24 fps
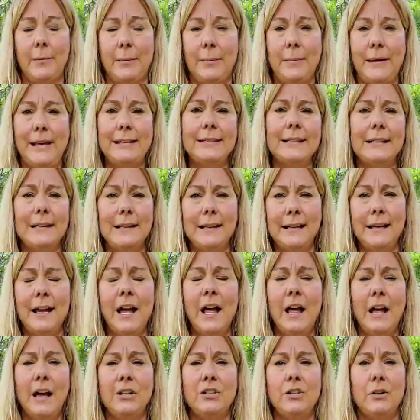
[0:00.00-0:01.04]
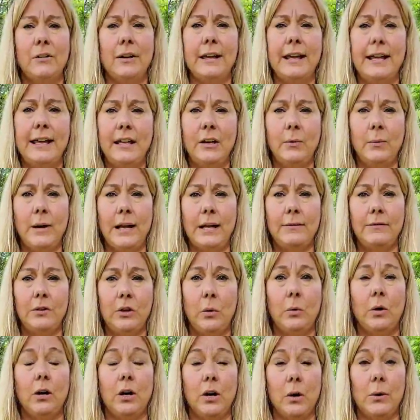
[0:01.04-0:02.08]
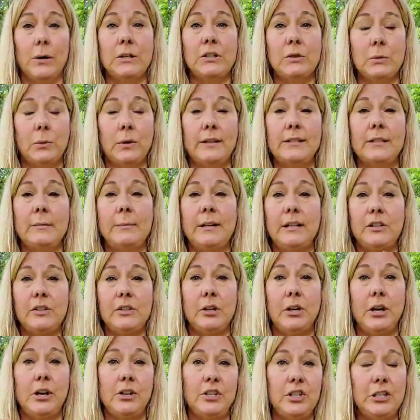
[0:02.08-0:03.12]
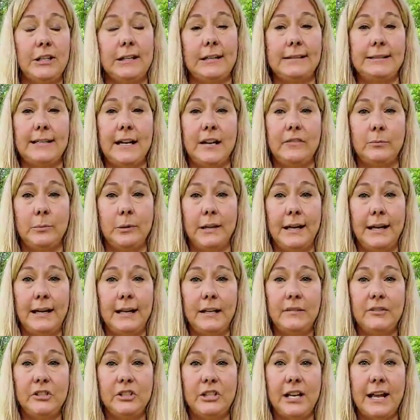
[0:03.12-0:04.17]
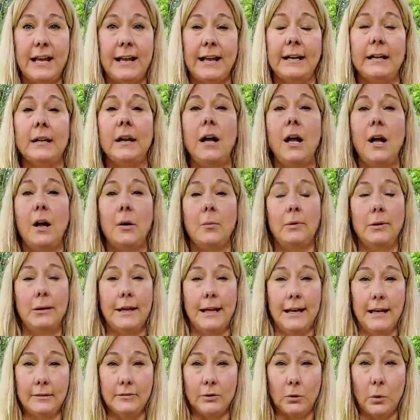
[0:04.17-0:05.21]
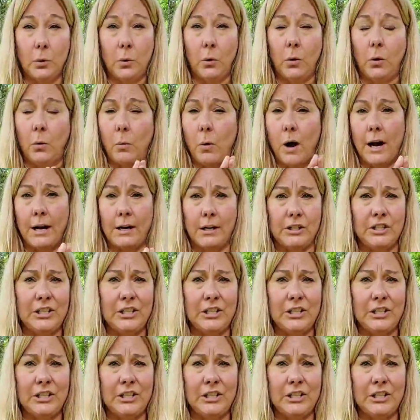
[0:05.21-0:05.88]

But basically, during a heat wave, you are going to want to make sure your chickens have plenty of shade, plenty of cool water.